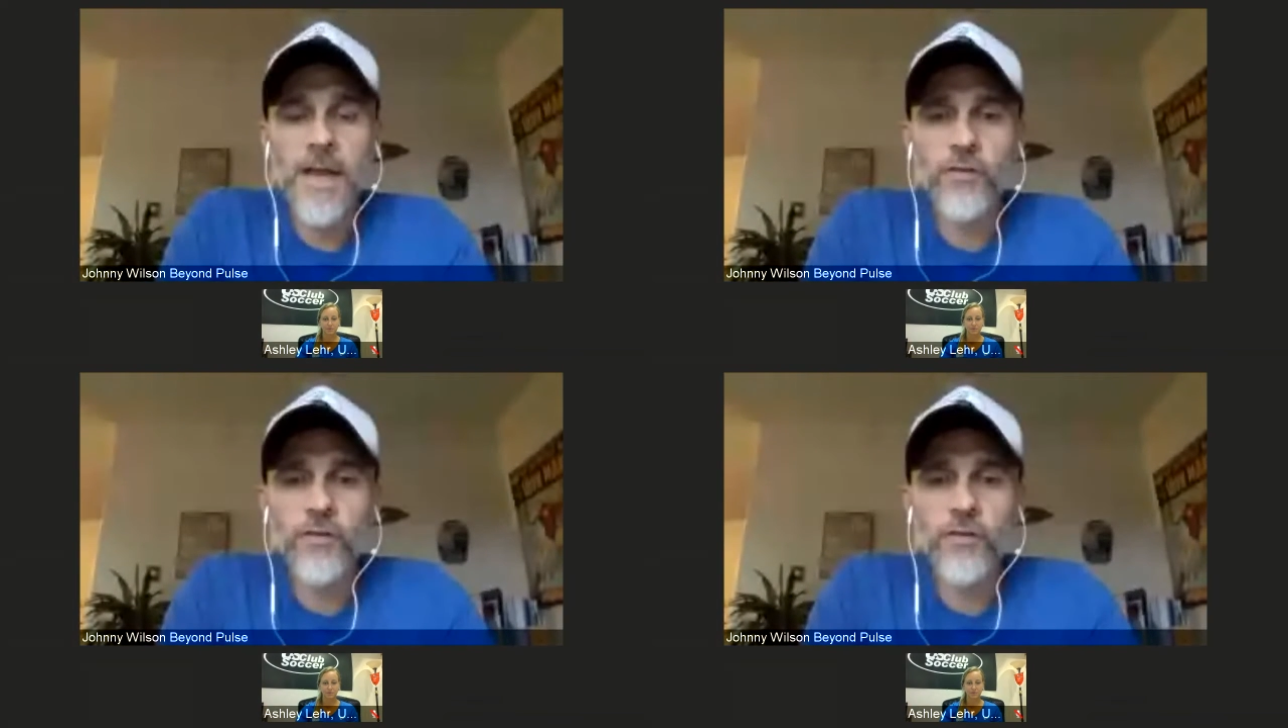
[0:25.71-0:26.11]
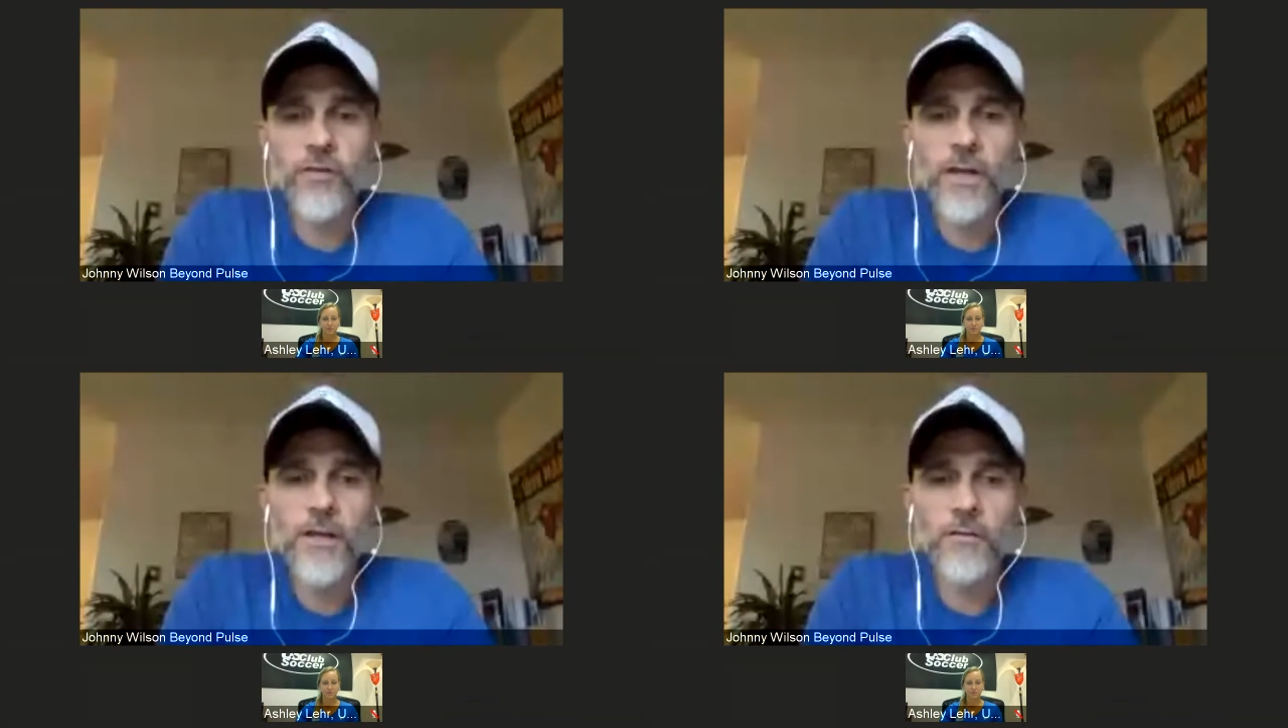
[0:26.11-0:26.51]
ever
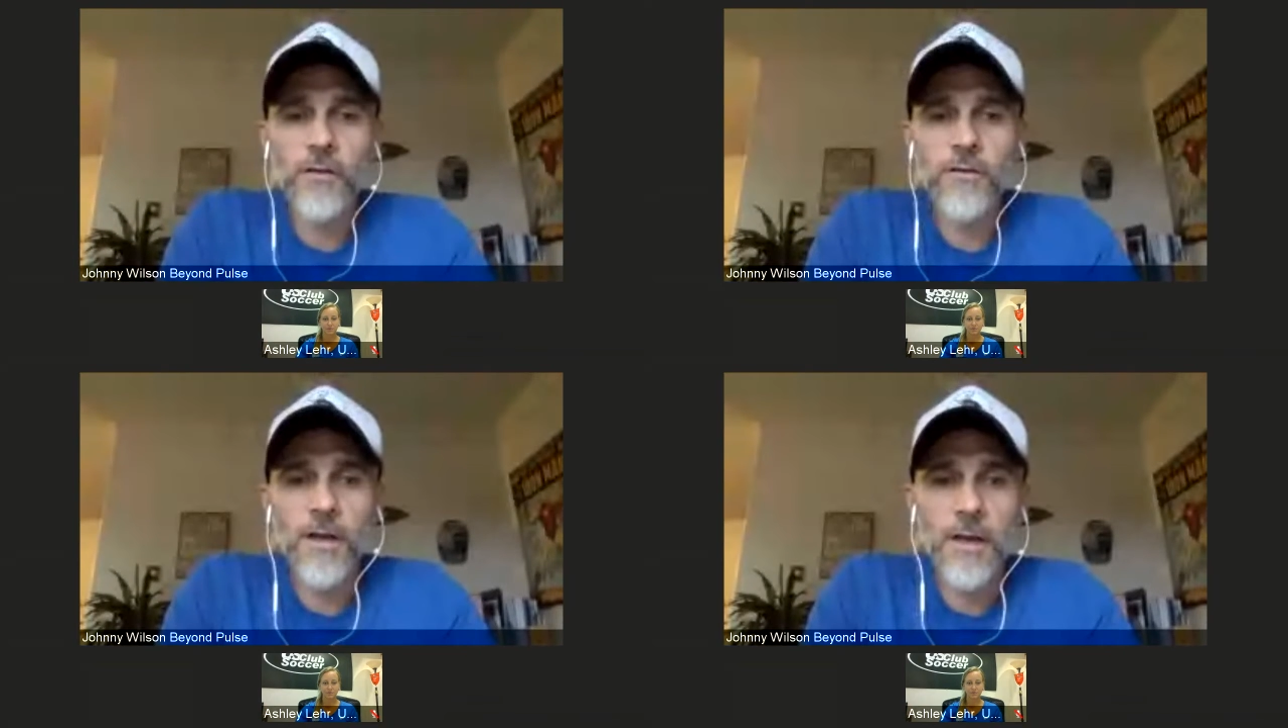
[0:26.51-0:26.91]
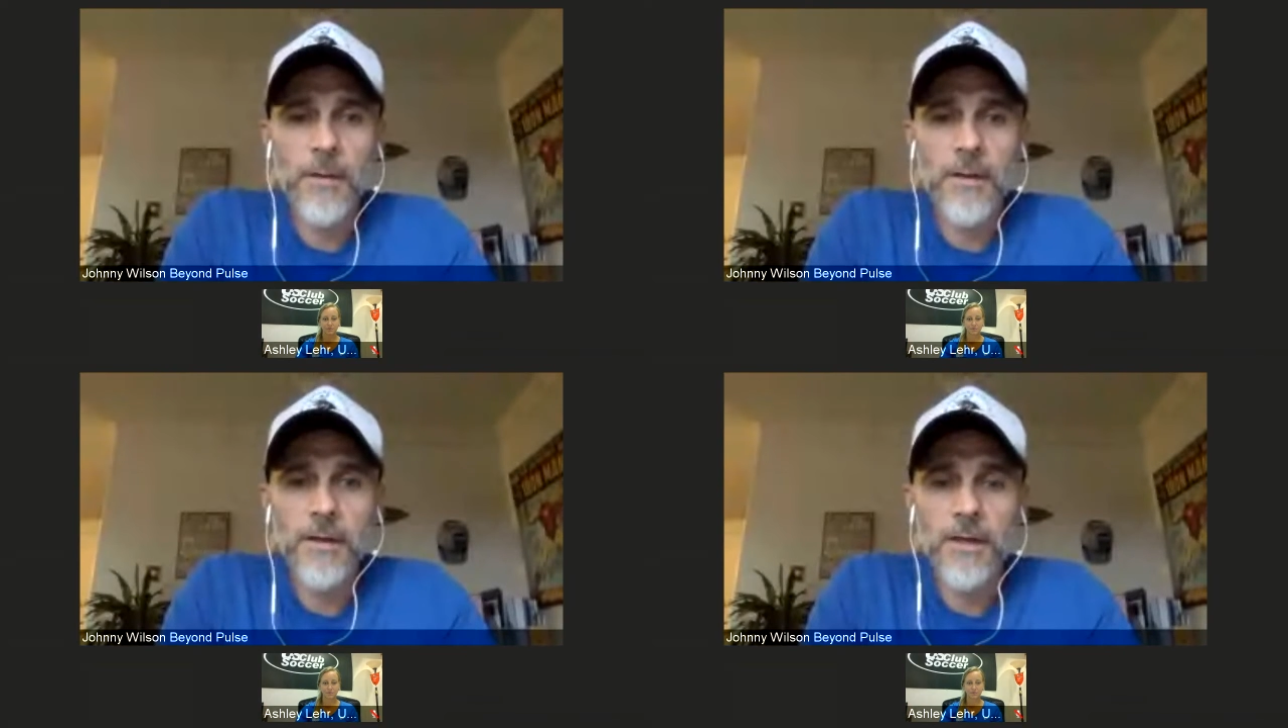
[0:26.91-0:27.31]
changing dynamic
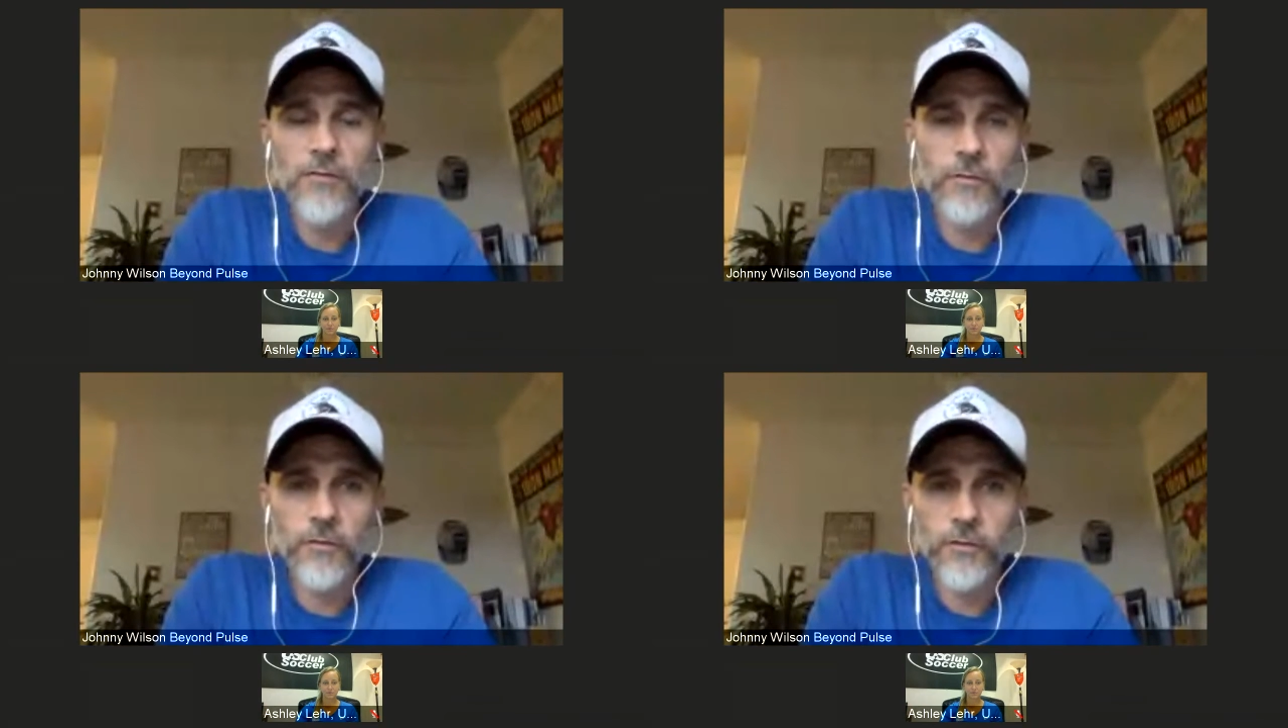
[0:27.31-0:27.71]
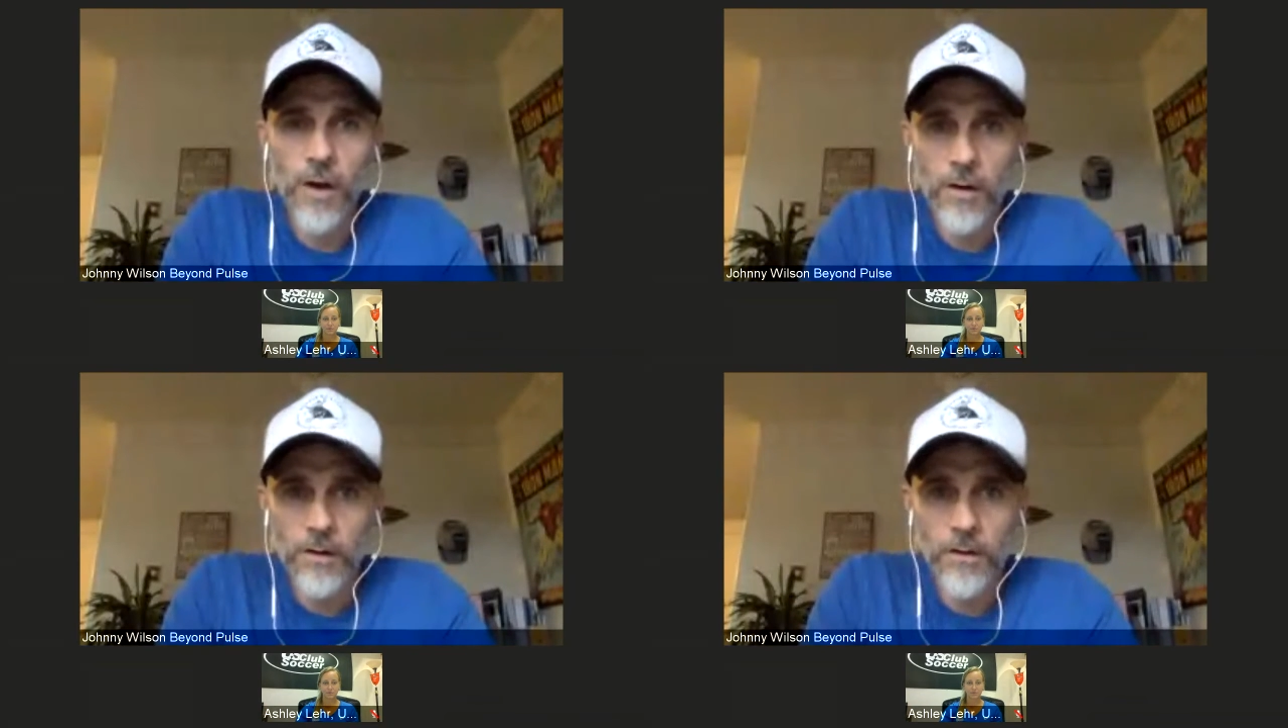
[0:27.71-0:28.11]
nature of
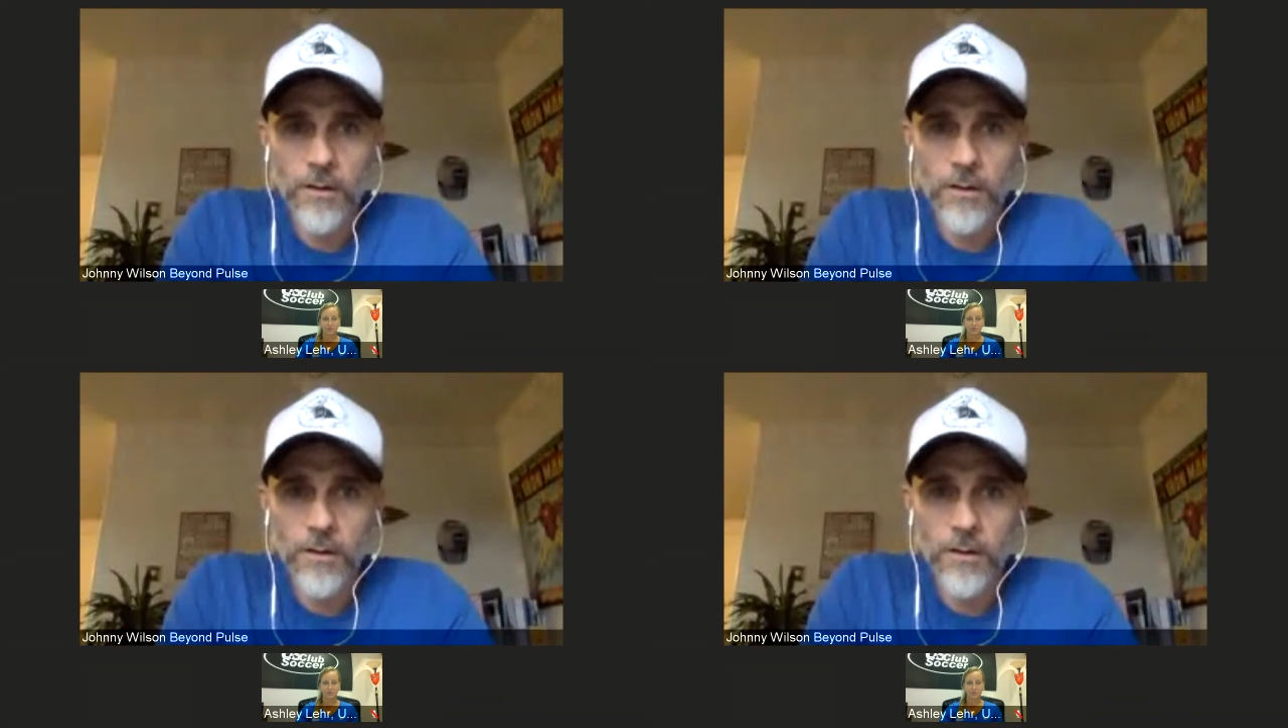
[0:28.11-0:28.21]
soccer